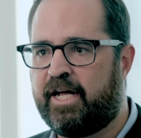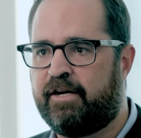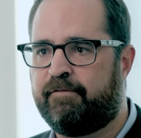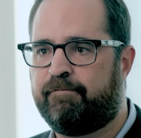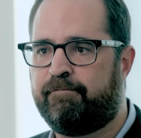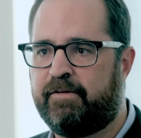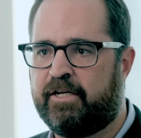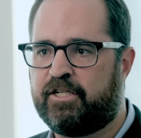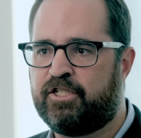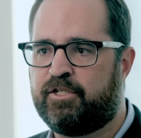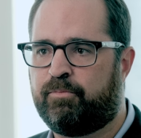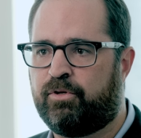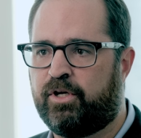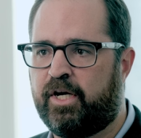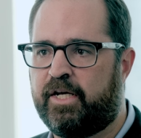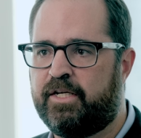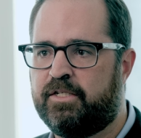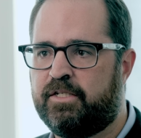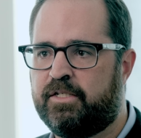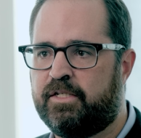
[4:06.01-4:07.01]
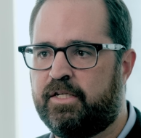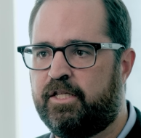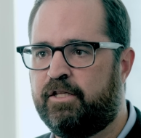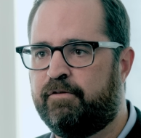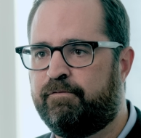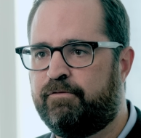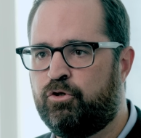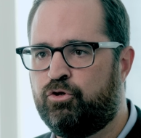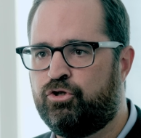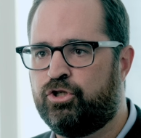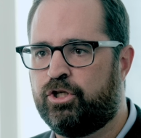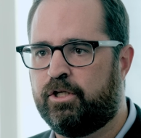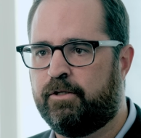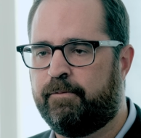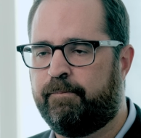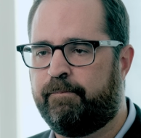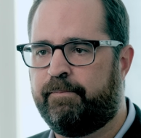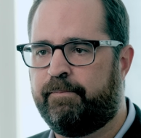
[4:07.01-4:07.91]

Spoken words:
at a fixed price in the future.